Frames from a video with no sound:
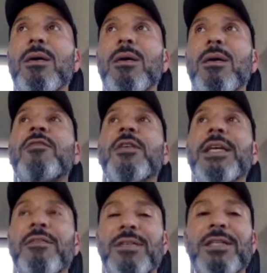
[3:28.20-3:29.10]

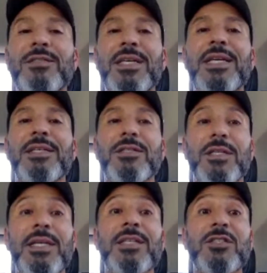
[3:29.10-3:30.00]
unforgiveness is
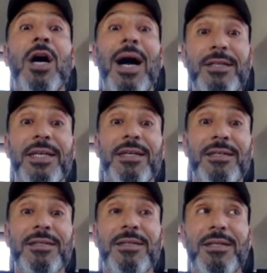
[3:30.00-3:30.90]

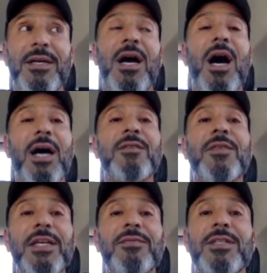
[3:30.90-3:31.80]
toxic.
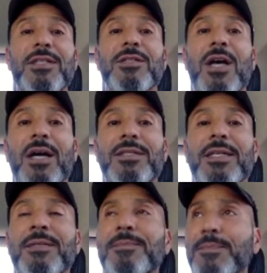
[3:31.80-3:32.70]
Unforgiveness is toxic.